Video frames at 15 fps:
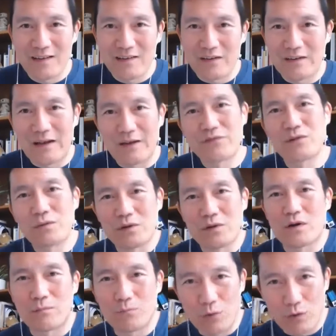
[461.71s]
then i feel more,
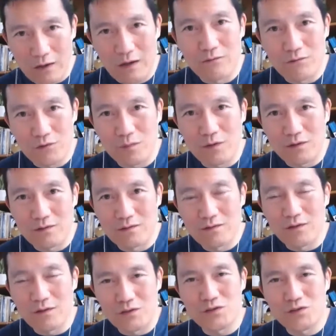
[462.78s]
more comfortable
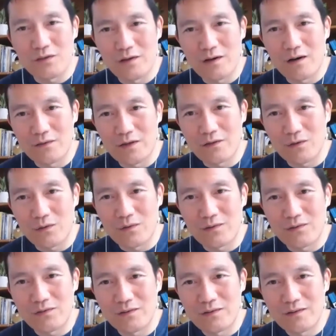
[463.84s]
launching the online
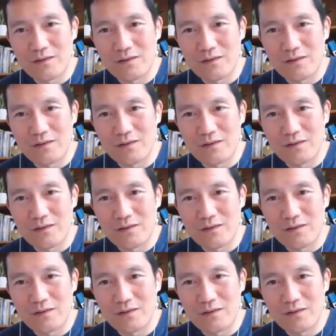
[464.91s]
course